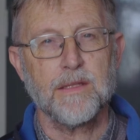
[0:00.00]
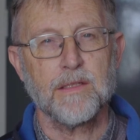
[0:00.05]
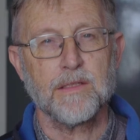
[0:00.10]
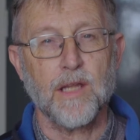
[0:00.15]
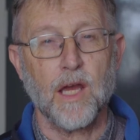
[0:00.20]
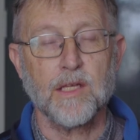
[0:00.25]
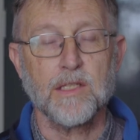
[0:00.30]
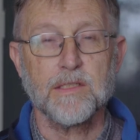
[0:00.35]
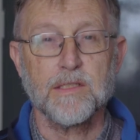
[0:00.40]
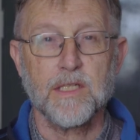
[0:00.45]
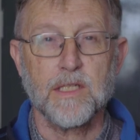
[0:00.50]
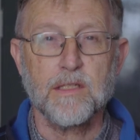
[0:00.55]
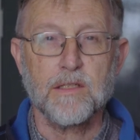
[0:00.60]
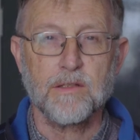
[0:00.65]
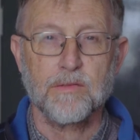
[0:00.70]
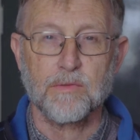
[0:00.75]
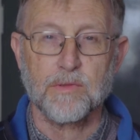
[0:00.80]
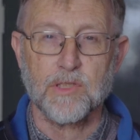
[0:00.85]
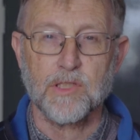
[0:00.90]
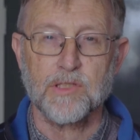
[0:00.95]
the
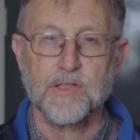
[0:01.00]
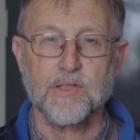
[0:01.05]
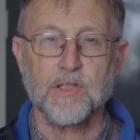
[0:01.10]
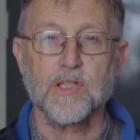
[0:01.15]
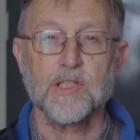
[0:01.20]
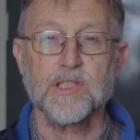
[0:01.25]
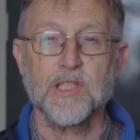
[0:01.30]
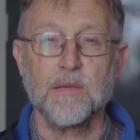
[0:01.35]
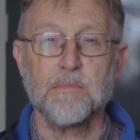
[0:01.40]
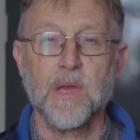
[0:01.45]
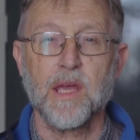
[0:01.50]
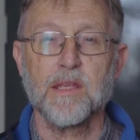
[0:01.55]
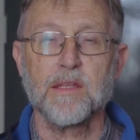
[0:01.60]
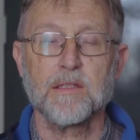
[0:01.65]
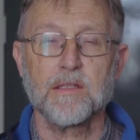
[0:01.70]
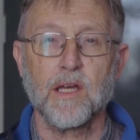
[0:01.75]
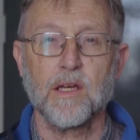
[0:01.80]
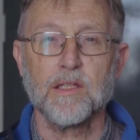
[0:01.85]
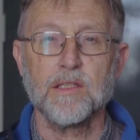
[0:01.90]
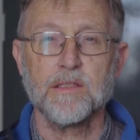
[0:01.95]
19th, which is Thursday, May
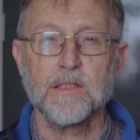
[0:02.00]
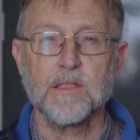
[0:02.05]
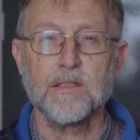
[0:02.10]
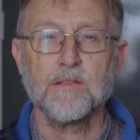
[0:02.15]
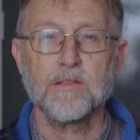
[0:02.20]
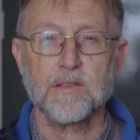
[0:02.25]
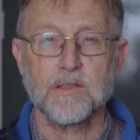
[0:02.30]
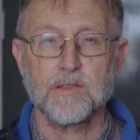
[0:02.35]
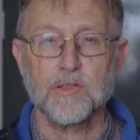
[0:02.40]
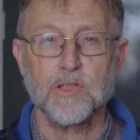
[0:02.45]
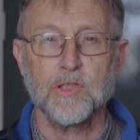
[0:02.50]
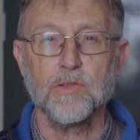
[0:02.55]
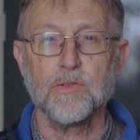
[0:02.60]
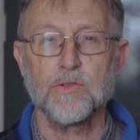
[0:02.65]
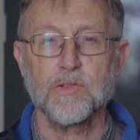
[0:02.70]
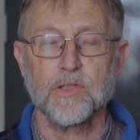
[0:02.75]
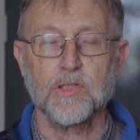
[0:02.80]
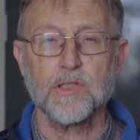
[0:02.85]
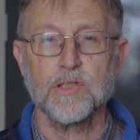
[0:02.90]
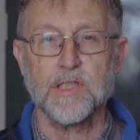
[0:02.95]
the 19th at
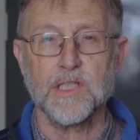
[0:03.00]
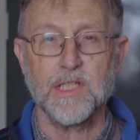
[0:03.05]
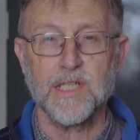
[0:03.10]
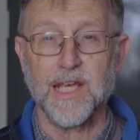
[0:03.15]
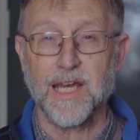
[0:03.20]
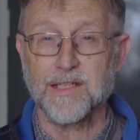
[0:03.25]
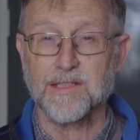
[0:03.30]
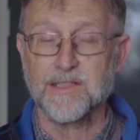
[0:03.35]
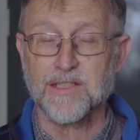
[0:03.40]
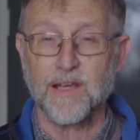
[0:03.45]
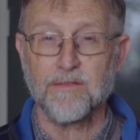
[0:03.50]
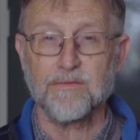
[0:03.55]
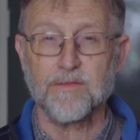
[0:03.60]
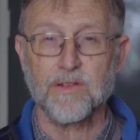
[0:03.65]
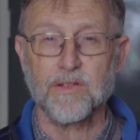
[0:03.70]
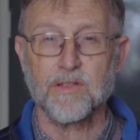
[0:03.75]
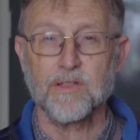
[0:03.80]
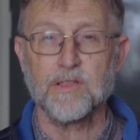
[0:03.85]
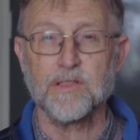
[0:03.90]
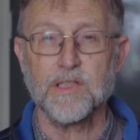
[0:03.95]
2.30 and
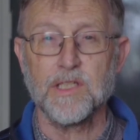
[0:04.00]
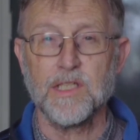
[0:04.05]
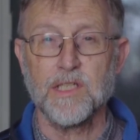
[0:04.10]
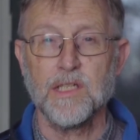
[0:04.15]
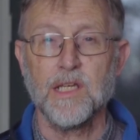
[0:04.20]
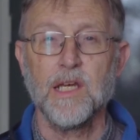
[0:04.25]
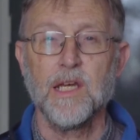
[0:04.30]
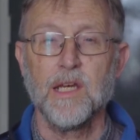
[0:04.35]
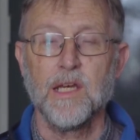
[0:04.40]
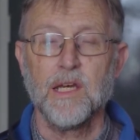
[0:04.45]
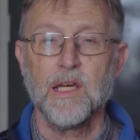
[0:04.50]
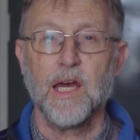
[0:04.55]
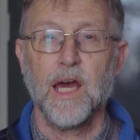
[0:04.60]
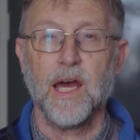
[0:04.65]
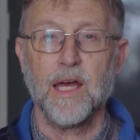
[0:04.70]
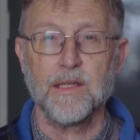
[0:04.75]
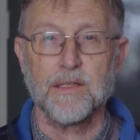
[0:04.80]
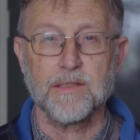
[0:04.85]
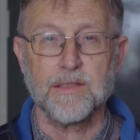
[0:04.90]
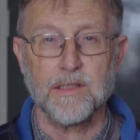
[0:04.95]
7.30
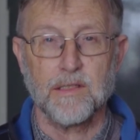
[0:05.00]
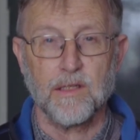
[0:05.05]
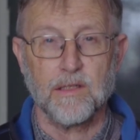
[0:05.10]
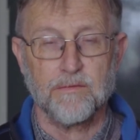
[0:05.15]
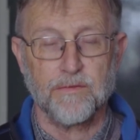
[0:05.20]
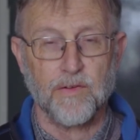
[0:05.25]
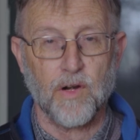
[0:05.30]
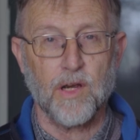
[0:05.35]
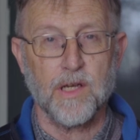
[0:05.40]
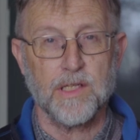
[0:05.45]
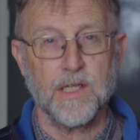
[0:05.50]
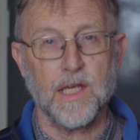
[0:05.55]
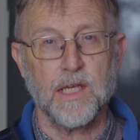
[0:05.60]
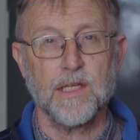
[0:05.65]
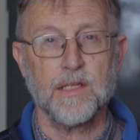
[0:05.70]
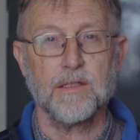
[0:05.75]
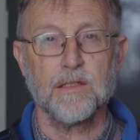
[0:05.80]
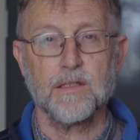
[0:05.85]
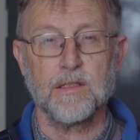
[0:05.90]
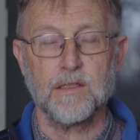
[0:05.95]
and
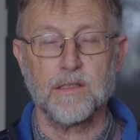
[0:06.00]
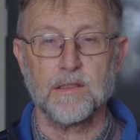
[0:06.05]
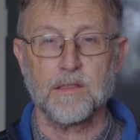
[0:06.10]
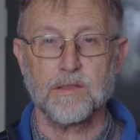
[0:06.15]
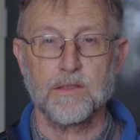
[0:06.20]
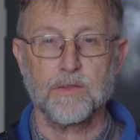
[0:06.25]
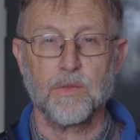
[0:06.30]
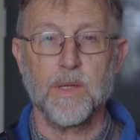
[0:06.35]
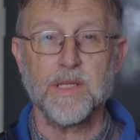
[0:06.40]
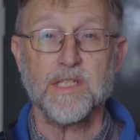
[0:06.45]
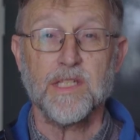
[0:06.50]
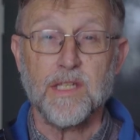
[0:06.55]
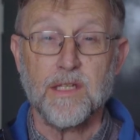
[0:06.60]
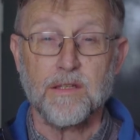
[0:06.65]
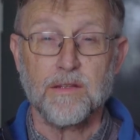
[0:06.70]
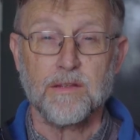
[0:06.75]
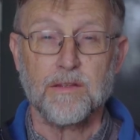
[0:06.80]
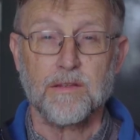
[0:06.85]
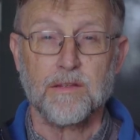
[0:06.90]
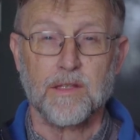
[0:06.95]
Friday the
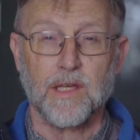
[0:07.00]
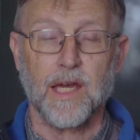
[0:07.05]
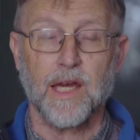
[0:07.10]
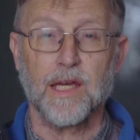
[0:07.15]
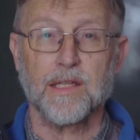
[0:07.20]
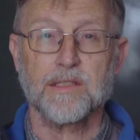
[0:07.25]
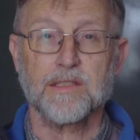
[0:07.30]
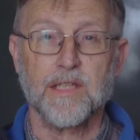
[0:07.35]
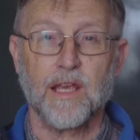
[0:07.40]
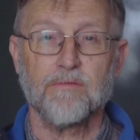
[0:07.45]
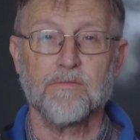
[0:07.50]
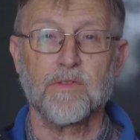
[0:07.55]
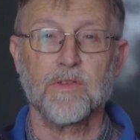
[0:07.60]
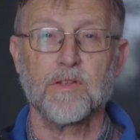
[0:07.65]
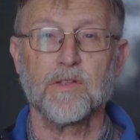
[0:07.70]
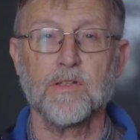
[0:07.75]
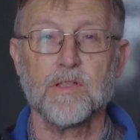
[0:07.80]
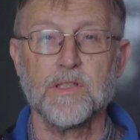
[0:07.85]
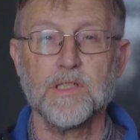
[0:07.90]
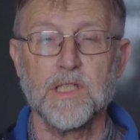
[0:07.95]
20th at
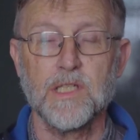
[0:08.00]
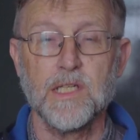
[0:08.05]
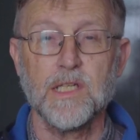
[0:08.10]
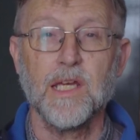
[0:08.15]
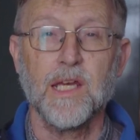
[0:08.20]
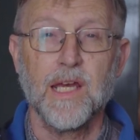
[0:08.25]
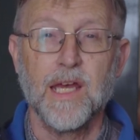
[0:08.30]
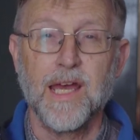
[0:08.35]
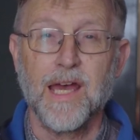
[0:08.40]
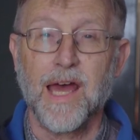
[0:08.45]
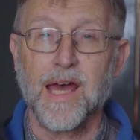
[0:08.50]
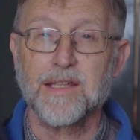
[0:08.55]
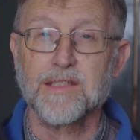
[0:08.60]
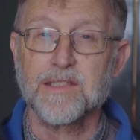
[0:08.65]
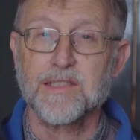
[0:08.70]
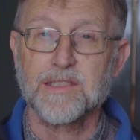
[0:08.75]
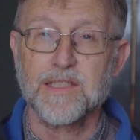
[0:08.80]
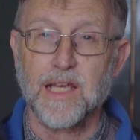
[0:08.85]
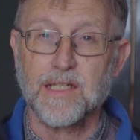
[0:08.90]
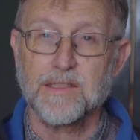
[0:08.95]
7.30 and
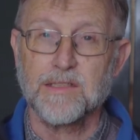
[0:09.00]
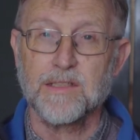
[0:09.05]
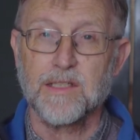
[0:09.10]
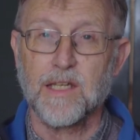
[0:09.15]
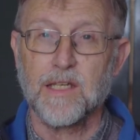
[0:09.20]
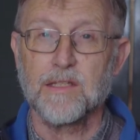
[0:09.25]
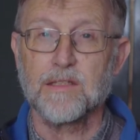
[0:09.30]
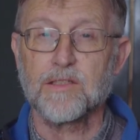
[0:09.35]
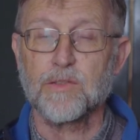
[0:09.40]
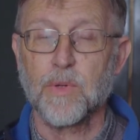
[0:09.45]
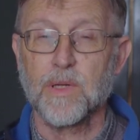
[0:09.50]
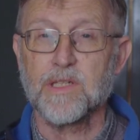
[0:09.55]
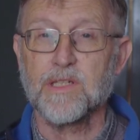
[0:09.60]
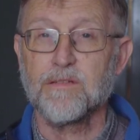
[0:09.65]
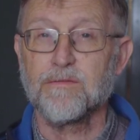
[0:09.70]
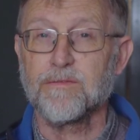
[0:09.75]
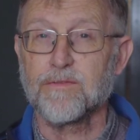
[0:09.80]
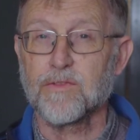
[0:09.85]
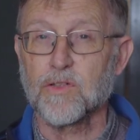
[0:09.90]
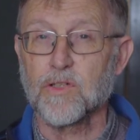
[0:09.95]
Saturday the
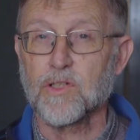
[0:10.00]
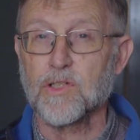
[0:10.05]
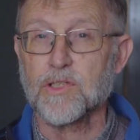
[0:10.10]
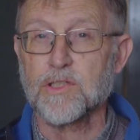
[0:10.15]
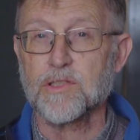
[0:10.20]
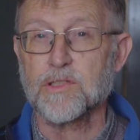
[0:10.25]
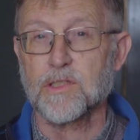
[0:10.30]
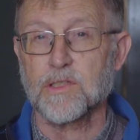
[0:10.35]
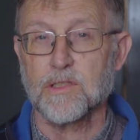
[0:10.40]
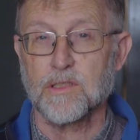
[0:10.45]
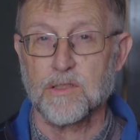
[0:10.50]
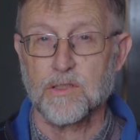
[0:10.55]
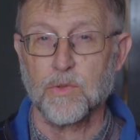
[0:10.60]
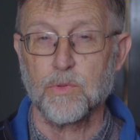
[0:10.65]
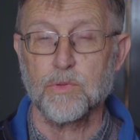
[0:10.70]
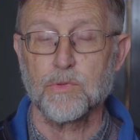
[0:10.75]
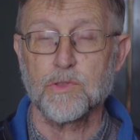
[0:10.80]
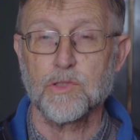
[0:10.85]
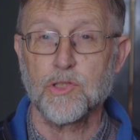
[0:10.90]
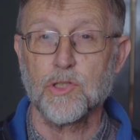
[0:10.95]
21st
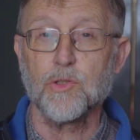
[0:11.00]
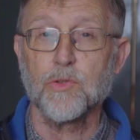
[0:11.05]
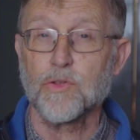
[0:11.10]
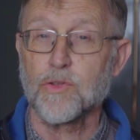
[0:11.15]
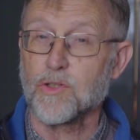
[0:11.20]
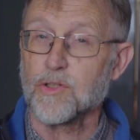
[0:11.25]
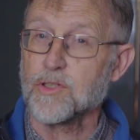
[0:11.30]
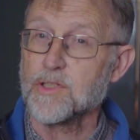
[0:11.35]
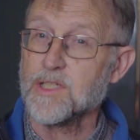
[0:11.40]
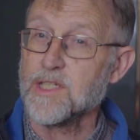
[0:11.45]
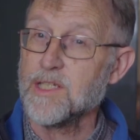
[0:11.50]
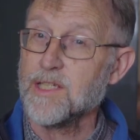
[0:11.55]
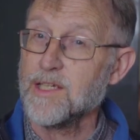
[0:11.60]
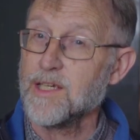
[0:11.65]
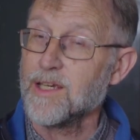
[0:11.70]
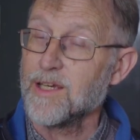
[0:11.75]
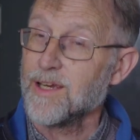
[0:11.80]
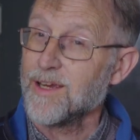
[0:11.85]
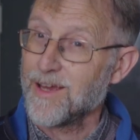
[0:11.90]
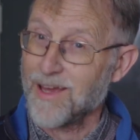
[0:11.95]
2.30
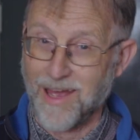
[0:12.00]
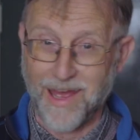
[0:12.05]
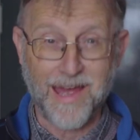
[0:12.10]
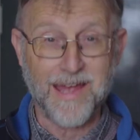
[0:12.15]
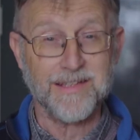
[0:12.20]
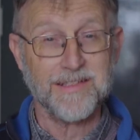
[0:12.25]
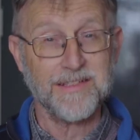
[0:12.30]
and